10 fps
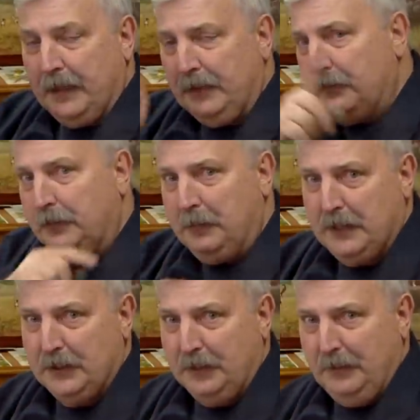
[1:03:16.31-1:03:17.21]
And through the
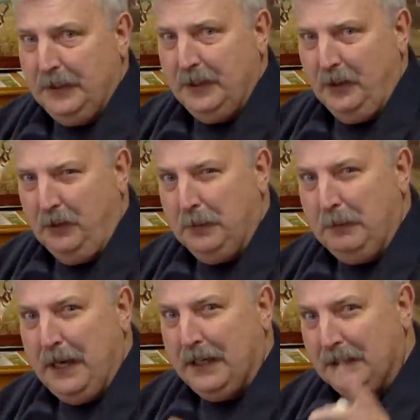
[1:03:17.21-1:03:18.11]
magic of video, I'll be
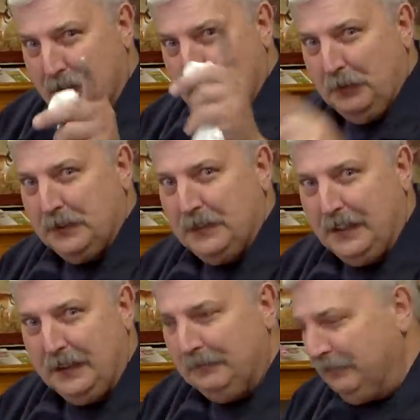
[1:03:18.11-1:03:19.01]
back in just one
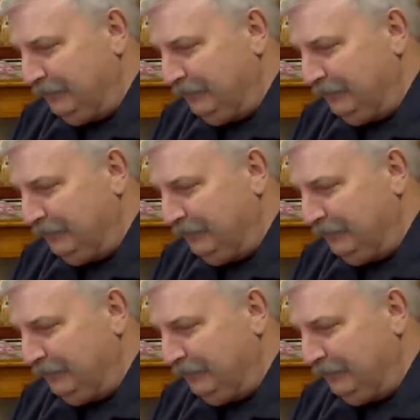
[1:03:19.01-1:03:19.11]
second.